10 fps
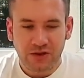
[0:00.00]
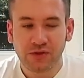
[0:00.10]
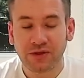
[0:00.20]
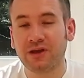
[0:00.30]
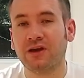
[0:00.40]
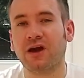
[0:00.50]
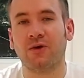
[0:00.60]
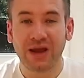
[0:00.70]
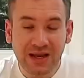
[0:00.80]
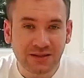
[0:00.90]
nothing can
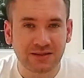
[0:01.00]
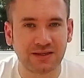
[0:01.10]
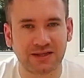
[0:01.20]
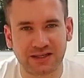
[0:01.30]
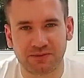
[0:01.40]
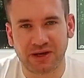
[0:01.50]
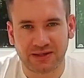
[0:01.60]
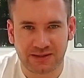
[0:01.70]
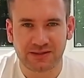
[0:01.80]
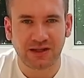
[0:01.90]
go into the
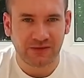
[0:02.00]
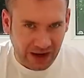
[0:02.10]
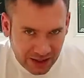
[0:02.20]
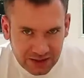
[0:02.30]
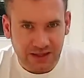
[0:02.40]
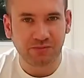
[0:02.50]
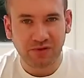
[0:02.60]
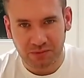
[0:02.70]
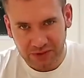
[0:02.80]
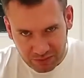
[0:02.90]
database until I've actually
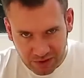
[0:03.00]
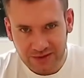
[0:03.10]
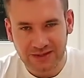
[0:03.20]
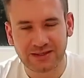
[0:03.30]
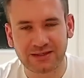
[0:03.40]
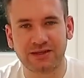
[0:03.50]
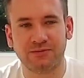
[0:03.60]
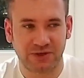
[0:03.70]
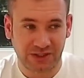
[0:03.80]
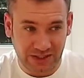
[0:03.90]
properly processed
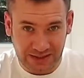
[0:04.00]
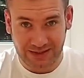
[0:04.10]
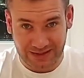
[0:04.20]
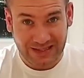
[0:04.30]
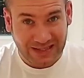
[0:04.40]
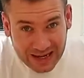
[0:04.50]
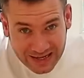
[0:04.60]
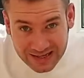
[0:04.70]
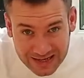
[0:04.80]
it, which is like,